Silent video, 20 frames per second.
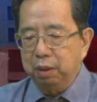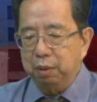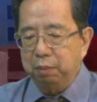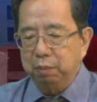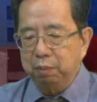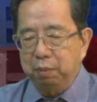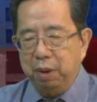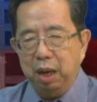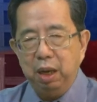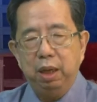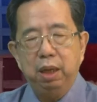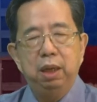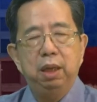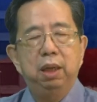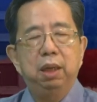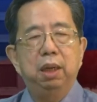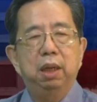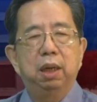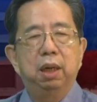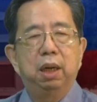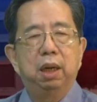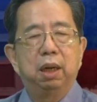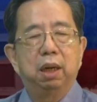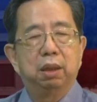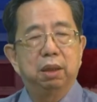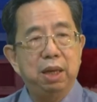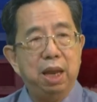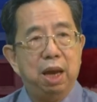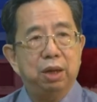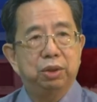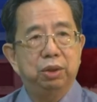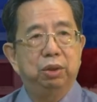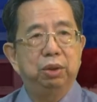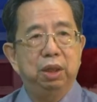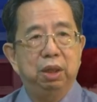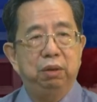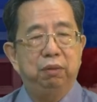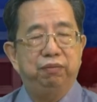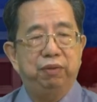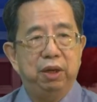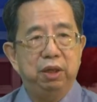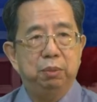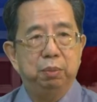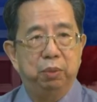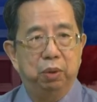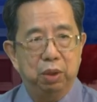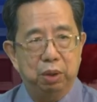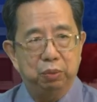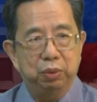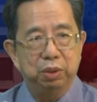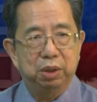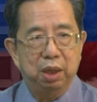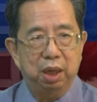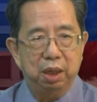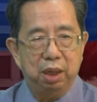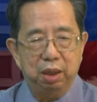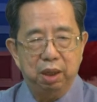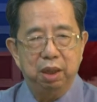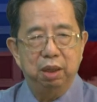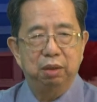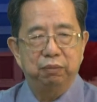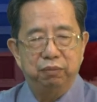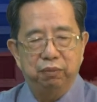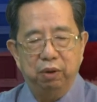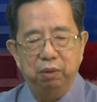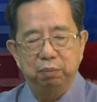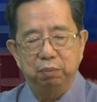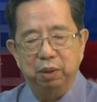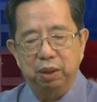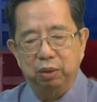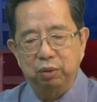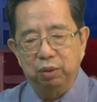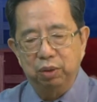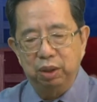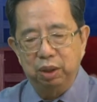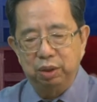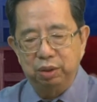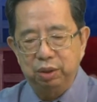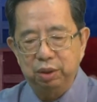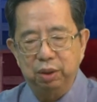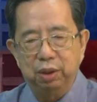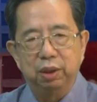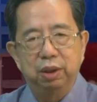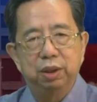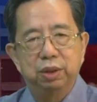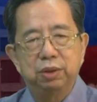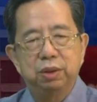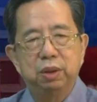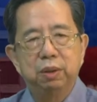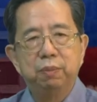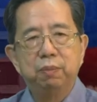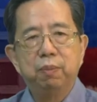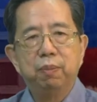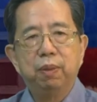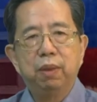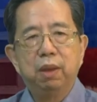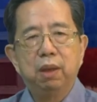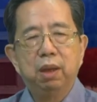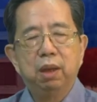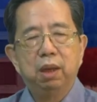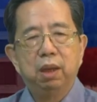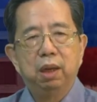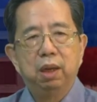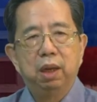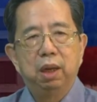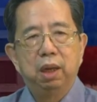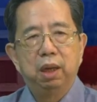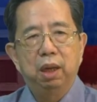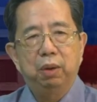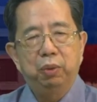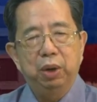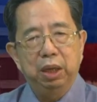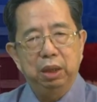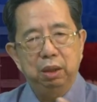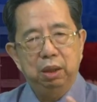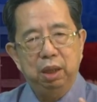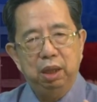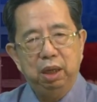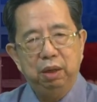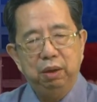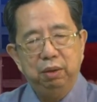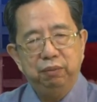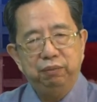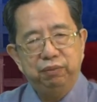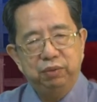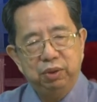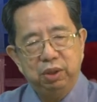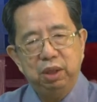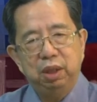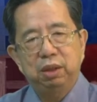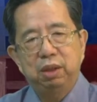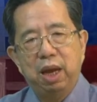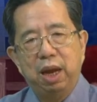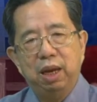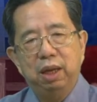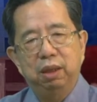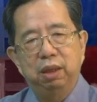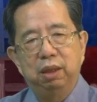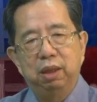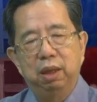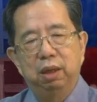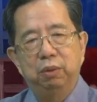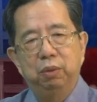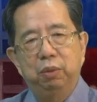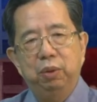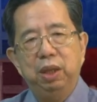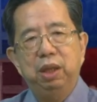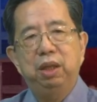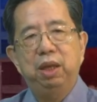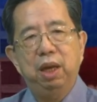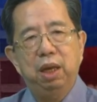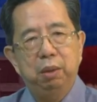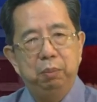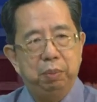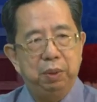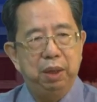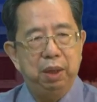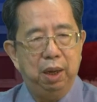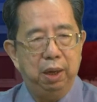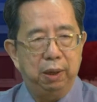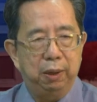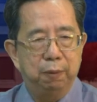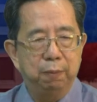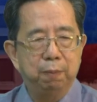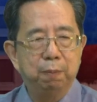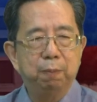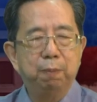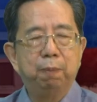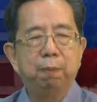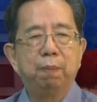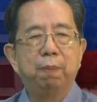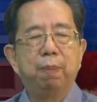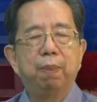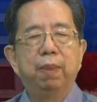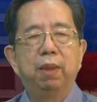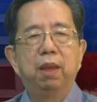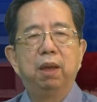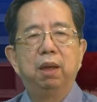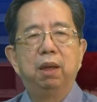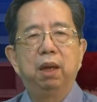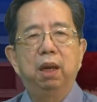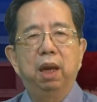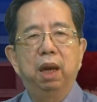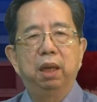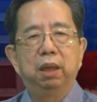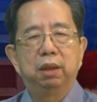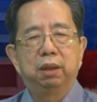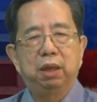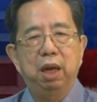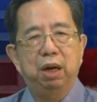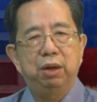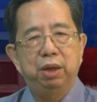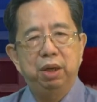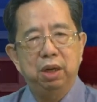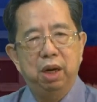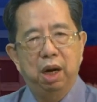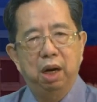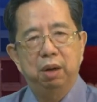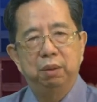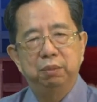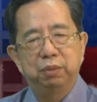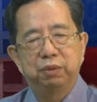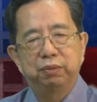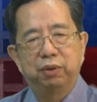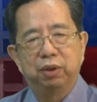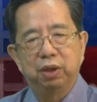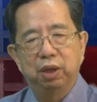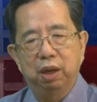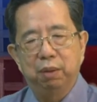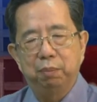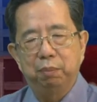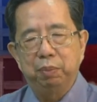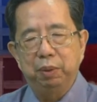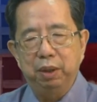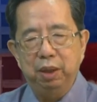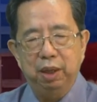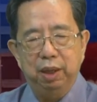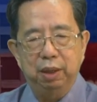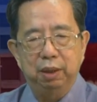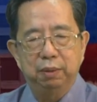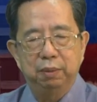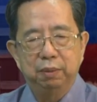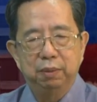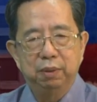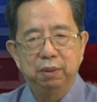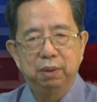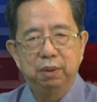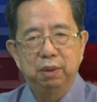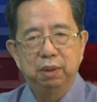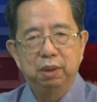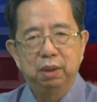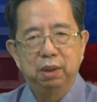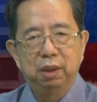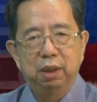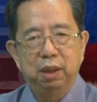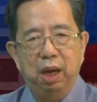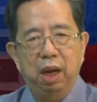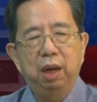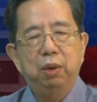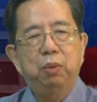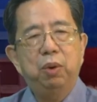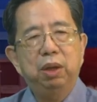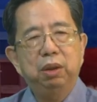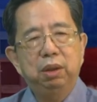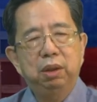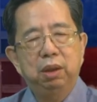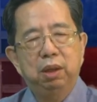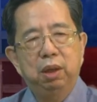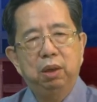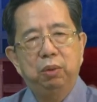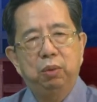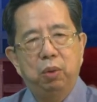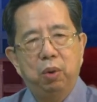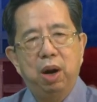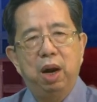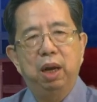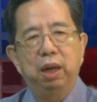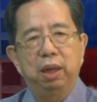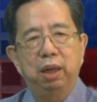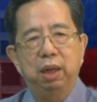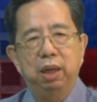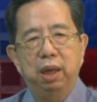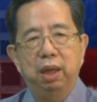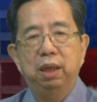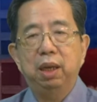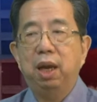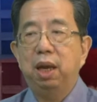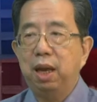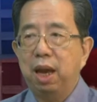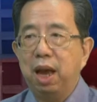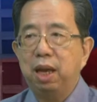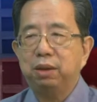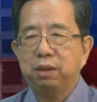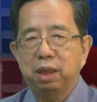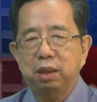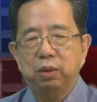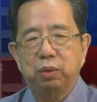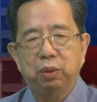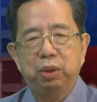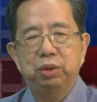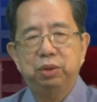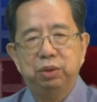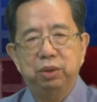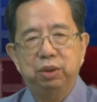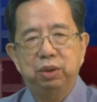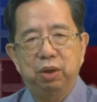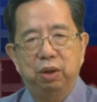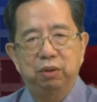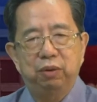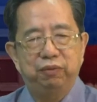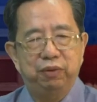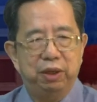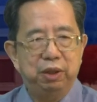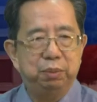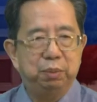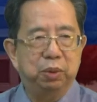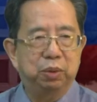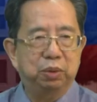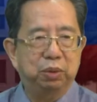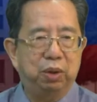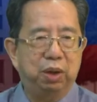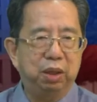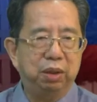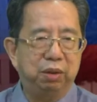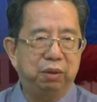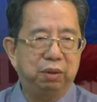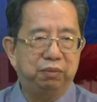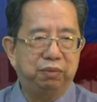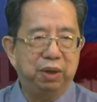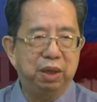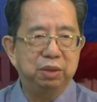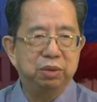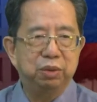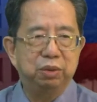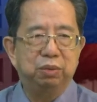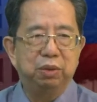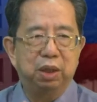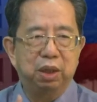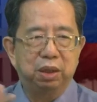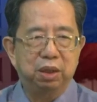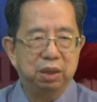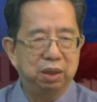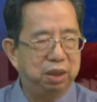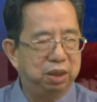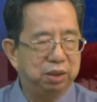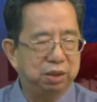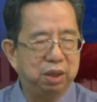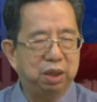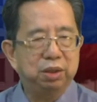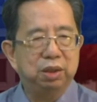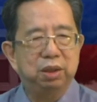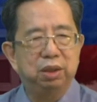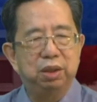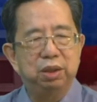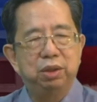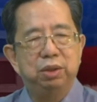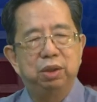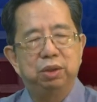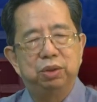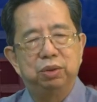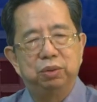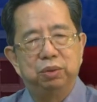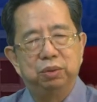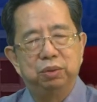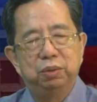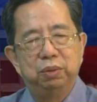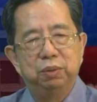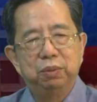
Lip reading: My reaction in Facebook, I informed my colleagues here, is, well, if she died with the NPA and carrying arms for the NPA, I wonder why, and I asked that question on Facebook to other friends who were discussing this issue.